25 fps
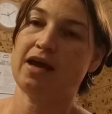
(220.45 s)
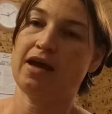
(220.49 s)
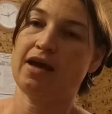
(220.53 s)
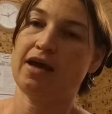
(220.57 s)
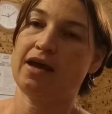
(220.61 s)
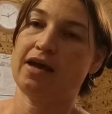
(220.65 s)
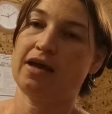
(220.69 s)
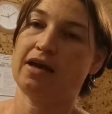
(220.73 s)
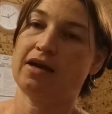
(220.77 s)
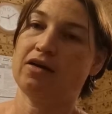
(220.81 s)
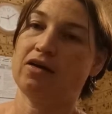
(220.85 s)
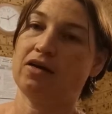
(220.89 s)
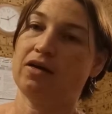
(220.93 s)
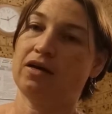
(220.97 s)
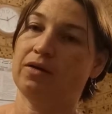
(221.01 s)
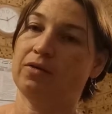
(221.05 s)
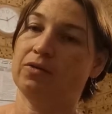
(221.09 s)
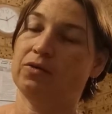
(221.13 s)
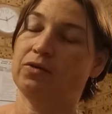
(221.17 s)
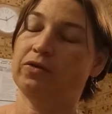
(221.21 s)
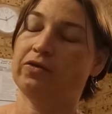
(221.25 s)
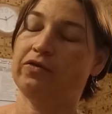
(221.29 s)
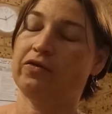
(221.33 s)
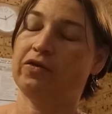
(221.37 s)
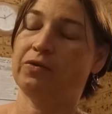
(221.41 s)
And
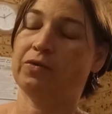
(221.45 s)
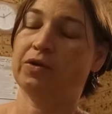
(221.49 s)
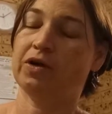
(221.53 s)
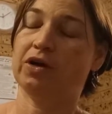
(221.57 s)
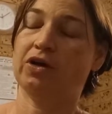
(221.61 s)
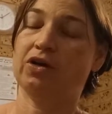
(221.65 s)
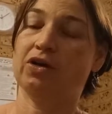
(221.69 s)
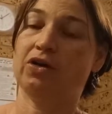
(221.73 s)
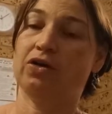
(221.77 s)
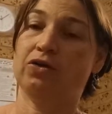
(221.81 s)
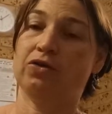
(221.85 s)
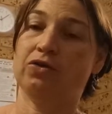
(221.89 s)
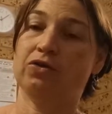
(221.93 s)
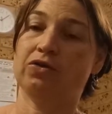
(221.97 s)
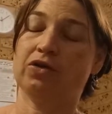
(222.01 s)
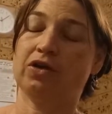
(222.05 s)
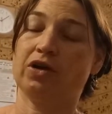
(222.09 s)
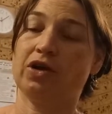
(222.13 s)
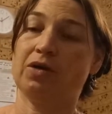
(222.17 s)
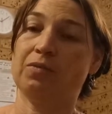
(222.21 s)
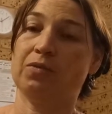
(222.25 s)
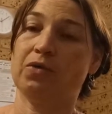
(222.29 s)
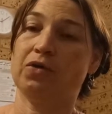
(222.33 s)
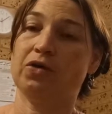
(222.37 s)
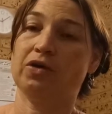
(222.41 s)
or if you want to learn also
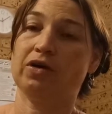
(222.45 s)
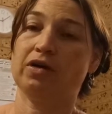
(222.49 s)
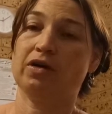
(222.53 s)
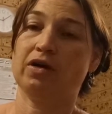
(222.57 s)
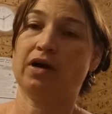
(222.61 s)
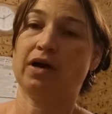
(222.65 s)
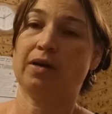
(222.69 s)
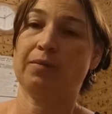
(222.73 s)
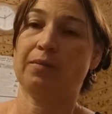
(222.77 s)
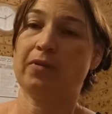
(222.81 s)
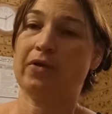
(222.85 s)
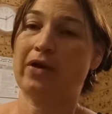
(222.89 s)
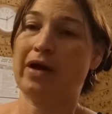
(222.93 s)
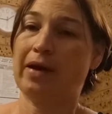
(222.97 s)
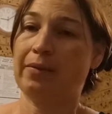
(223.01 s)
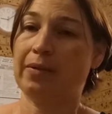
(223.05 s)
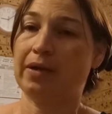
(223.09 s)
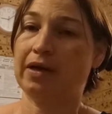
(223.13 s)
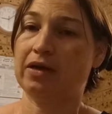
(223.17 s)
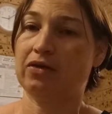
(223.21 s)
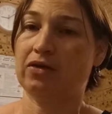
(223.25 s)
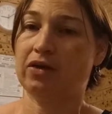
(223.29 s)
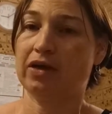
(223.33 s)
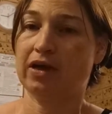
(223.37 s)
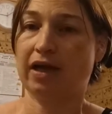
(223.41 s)
learn more, I'm happy
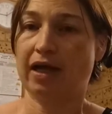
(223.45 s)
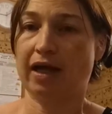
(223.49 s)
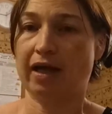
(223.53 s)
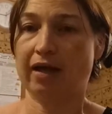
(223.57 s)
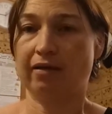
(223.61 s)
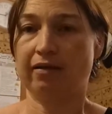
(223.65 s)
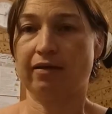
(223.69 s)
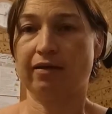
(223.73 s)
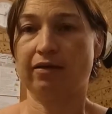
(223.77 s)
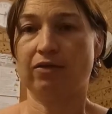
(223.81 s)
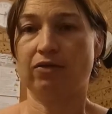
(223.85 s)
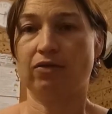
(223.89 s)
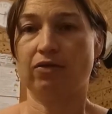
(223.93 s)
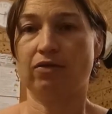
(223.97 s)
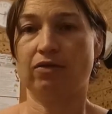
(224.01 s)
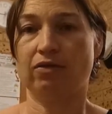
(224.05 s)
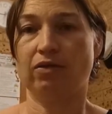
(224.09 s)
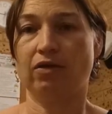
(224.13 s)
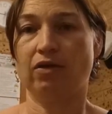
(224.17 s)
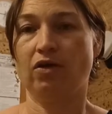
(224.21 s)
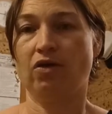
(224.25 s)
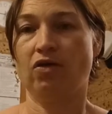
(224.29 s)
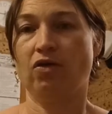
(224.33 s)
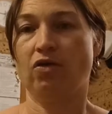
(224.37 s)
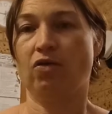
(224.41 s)
to do classes
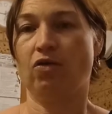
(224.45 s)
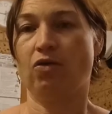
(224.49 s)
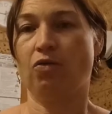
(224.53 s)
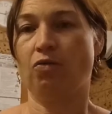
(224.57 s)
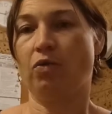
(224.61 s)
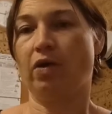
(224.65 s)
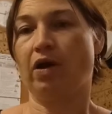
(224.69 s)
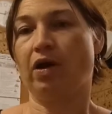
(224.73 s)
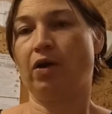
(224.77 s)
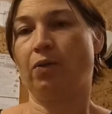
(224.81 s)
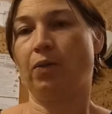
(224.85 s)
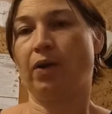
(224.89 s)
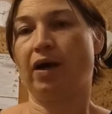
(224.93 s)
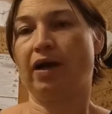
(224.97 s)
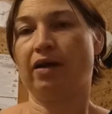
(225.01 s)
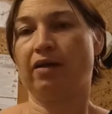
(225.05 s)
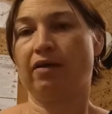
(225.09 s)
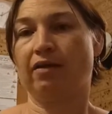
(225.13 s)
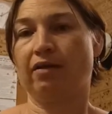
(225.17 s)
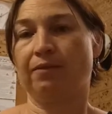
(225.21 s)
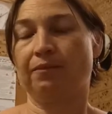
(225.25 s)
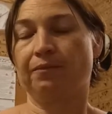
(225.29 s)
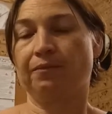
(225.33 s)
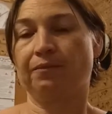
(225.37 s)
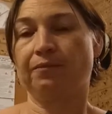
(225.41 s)
or
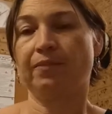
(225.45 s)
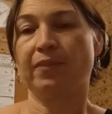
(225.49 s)
one-on-ones.